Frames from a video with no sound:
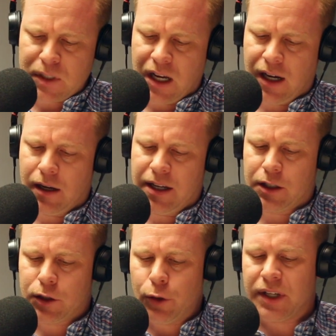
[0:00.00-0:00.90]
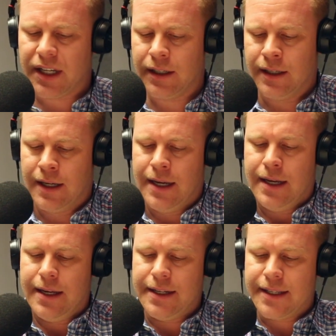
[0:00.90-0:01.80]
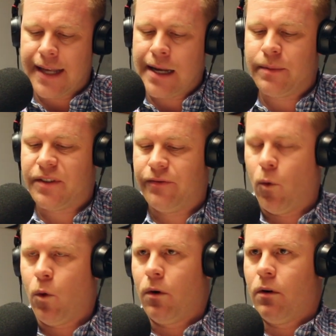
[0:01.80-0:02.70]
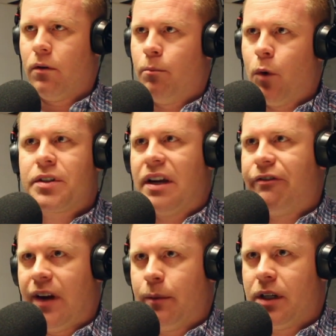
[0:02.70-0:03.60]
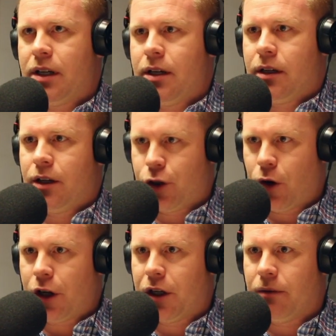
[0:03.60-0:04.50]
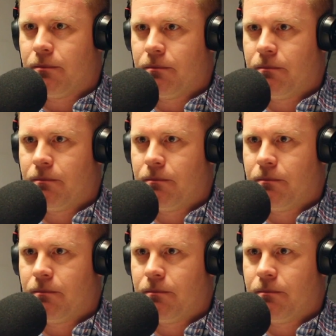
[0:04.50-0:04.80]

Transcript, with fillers: uh, including incentives for multifamily construction.